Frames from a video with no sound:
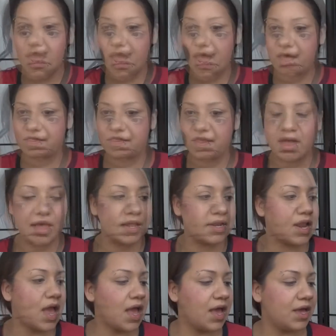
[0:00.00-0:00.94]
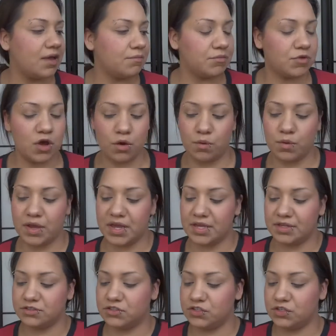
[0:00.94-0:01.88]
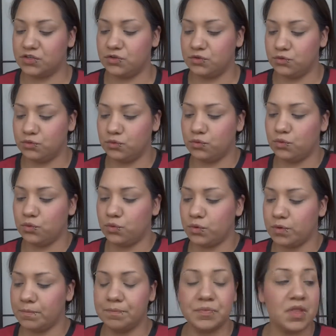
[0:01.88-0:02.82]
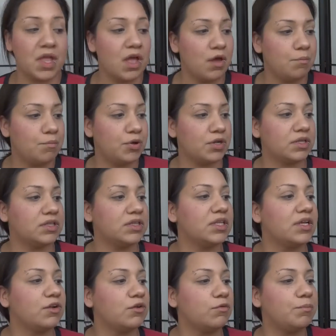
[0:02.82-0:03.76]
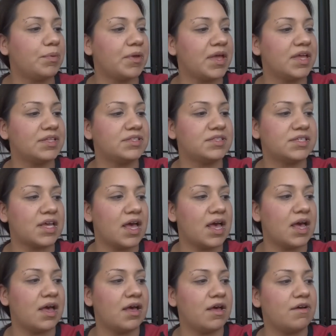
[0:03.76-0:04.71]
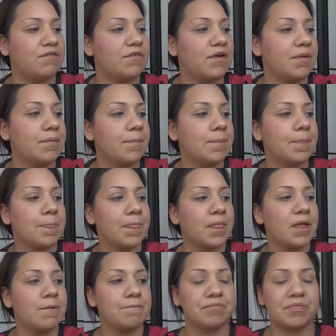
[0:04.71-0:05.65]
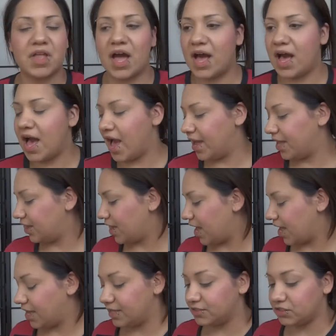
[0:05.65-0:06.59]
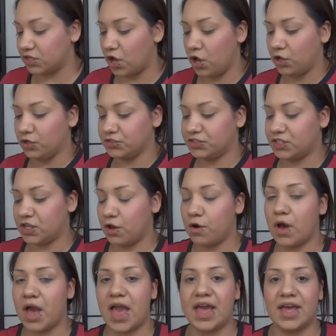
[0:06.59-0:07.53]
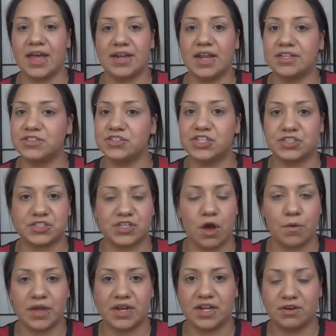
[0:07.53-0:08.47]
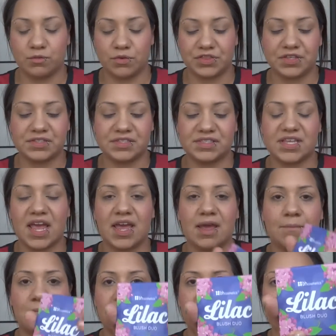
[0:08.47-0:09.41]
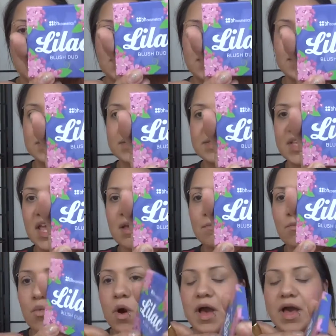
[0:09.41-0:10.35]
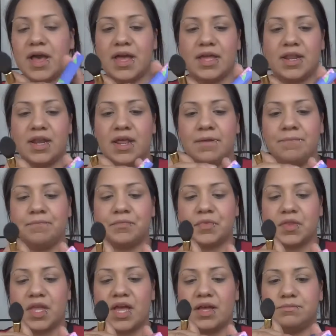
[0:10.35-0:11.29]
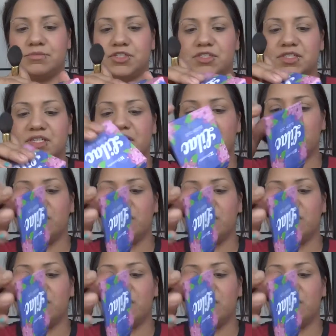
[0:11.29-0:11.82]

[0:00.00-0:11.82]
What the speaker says: And then I am going to put a little bit of a highlight also, and just going in with the same one. I'm just going